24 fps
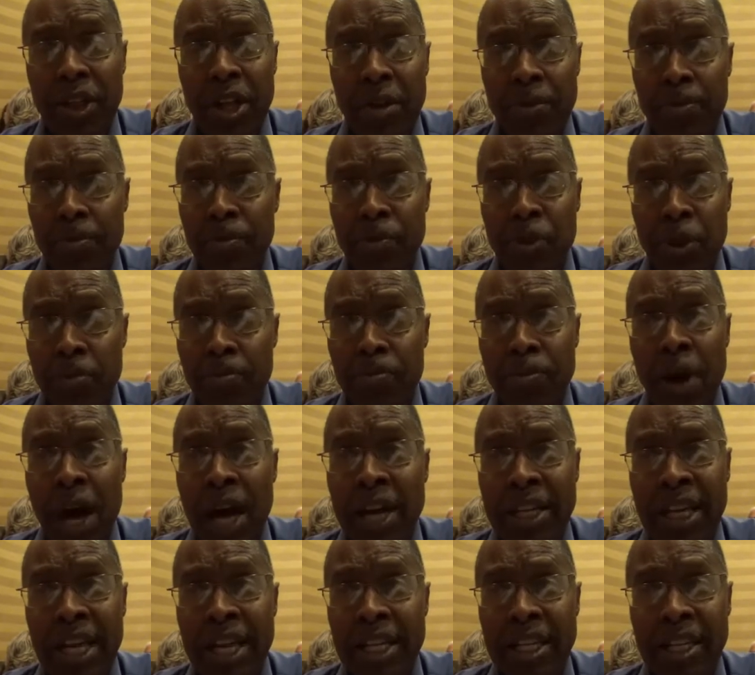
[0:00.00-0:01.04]
the
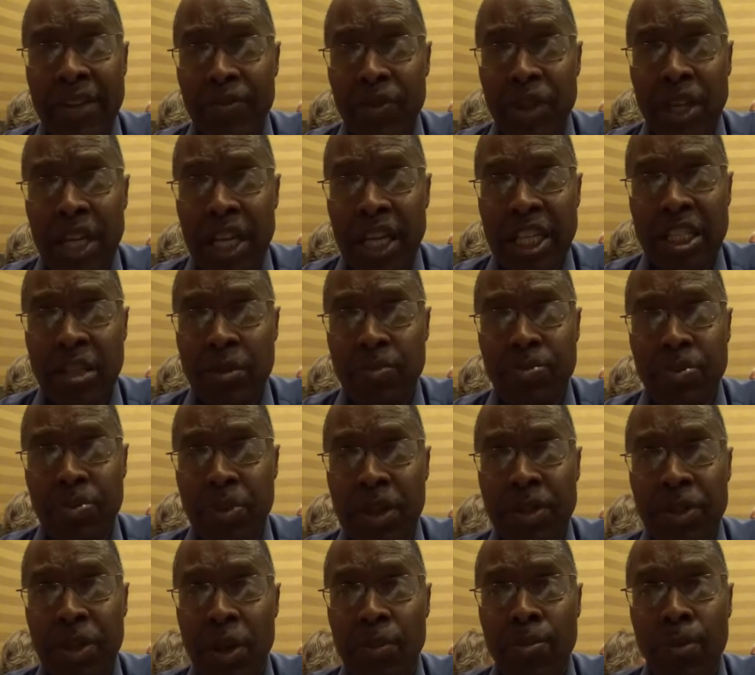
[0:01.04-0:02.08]
product has
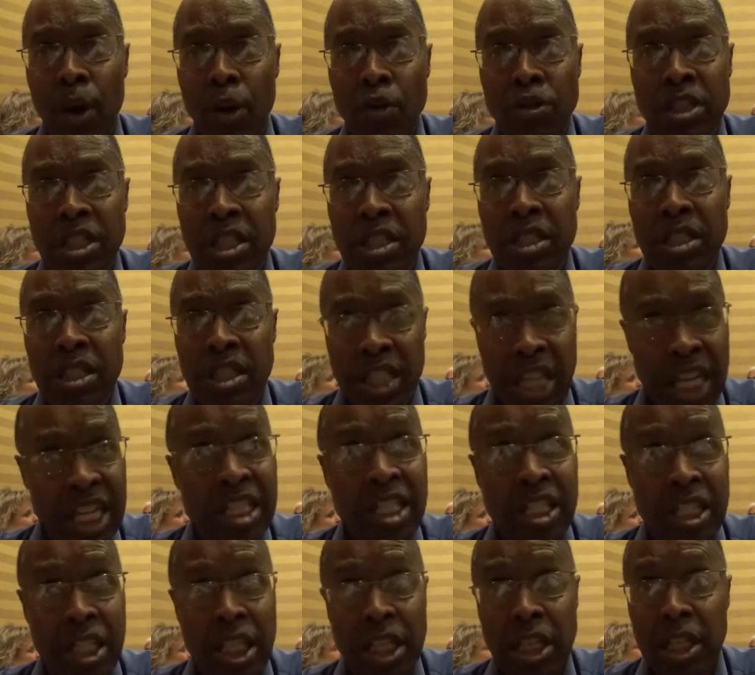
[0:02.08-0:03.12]
been the most
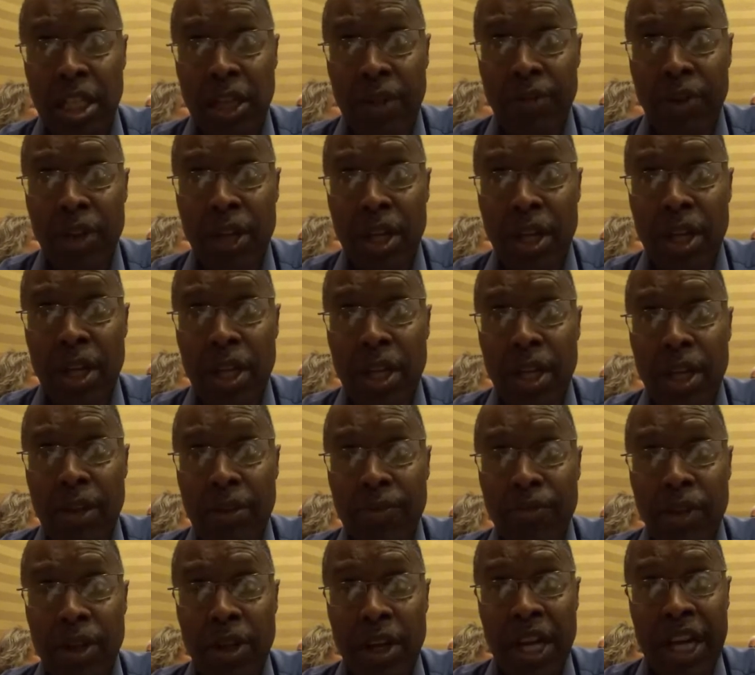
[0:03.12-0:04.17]
tested
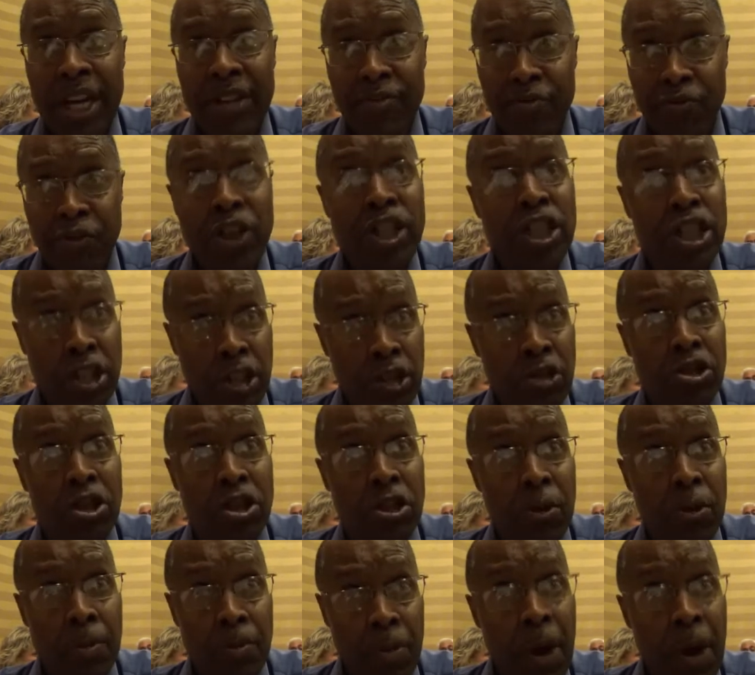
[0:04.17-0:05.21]
and
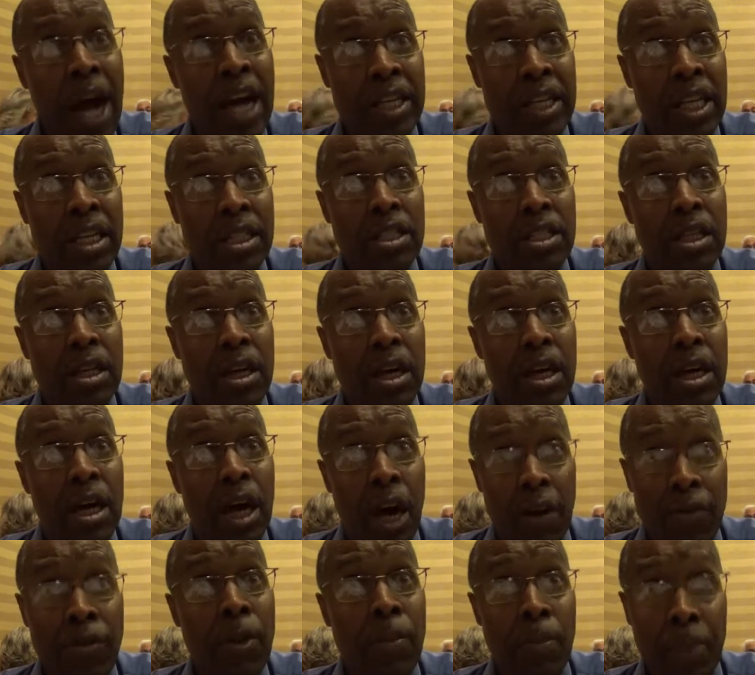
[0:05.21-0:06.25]
researched product
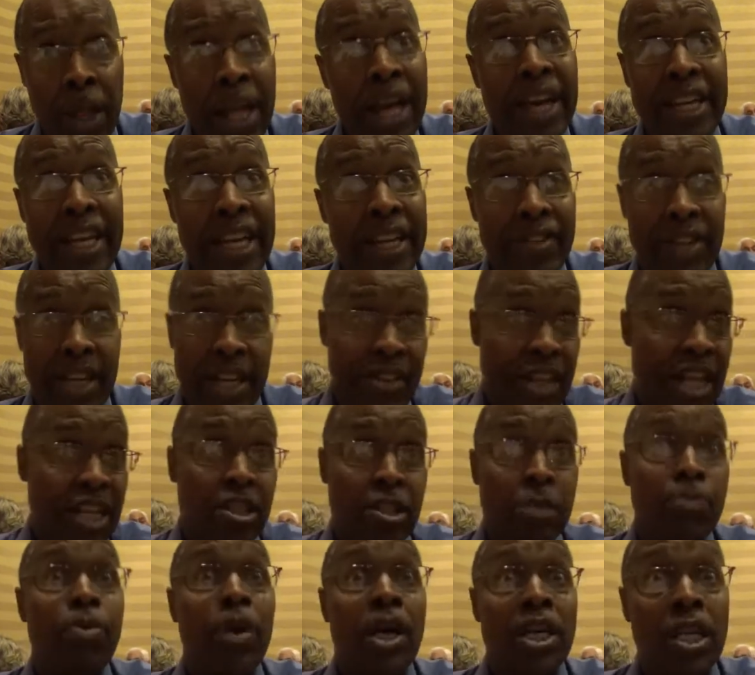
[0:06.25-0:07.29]
on the planet, and
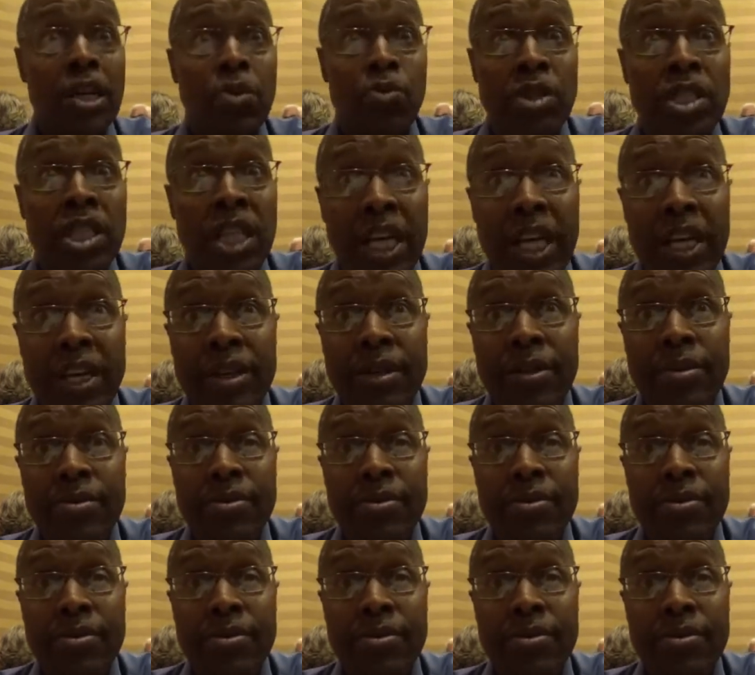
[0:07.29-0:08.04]
that's the product we take.